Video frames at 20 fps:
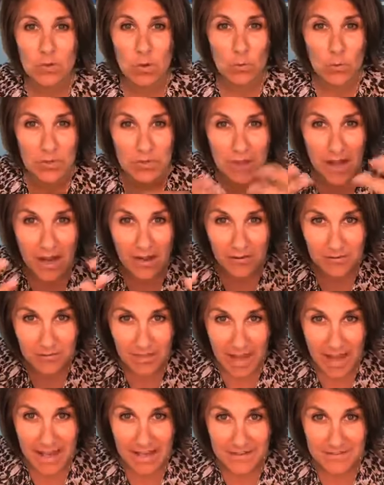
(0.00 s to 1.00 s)
with our
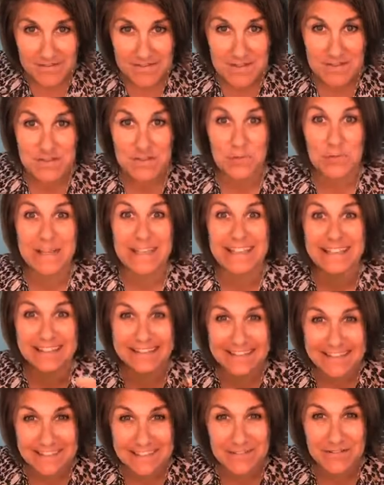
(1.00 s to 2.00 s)
lives so we
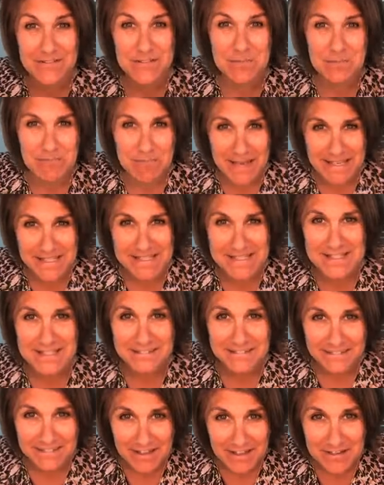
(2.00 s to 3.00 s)
can live the best
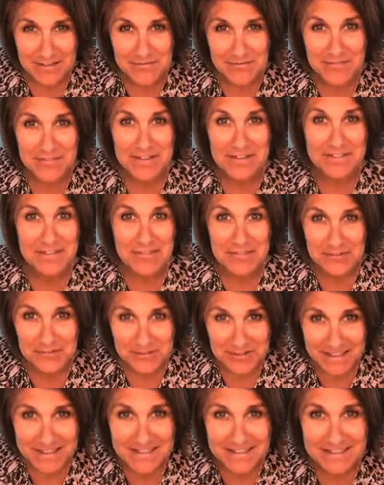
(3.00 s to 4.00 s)
life that
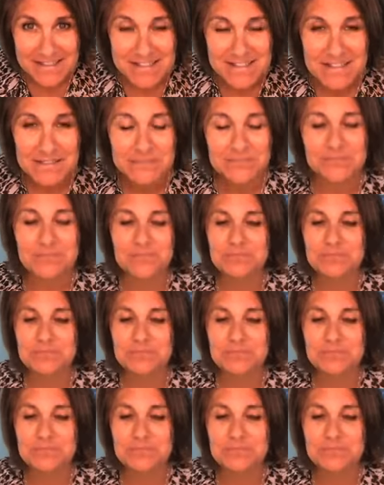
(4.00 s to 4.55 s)
there is.